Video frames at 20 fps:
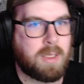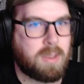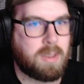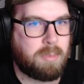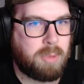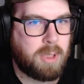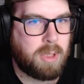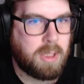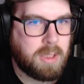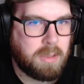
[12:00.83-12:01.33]
are
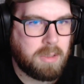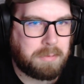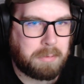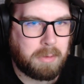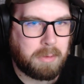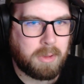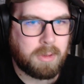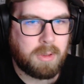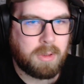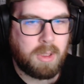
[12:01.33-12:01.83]
pretty
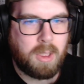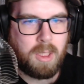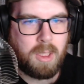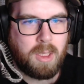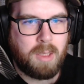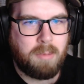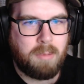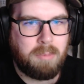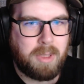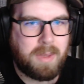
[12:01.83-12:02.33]
different,
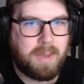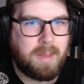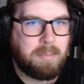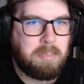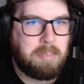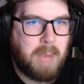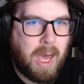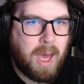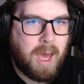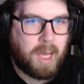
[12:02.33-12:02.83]
but the
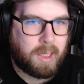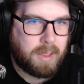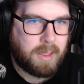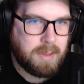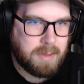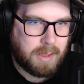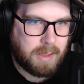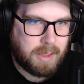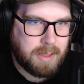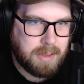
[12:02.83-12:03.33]
back
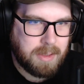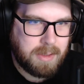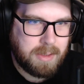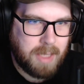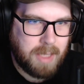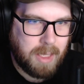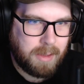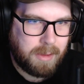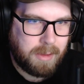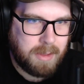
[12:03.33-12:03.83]
is like a
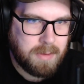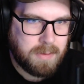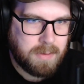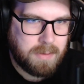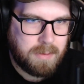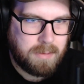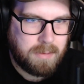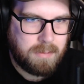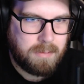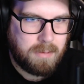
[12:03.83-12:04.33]
set
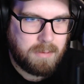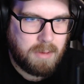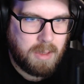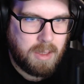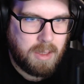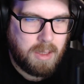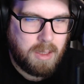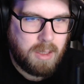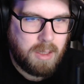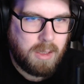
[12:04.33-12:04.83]
list
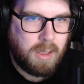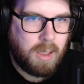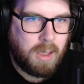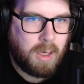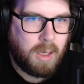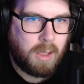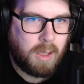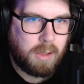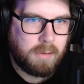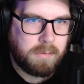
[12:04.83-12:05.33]

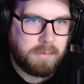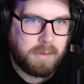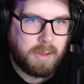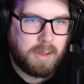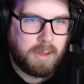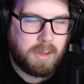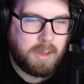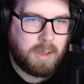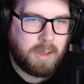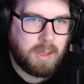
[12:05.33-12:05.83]
of
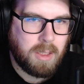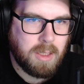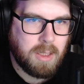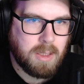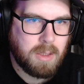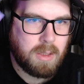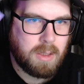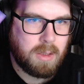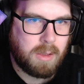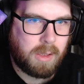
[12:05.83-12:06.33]
the
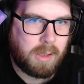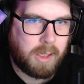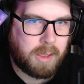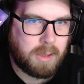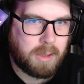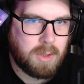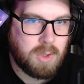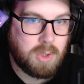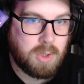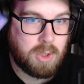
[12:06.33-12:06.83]

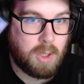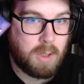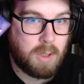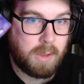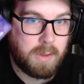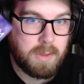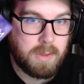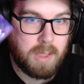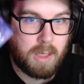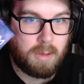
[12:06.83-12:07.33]
like
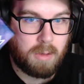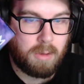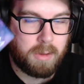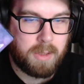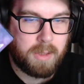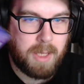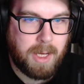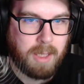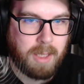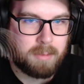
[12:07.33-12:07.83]
songs that are on
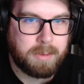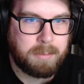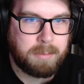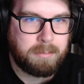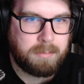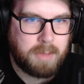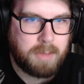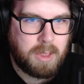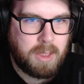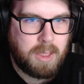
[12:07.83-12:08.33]
the album,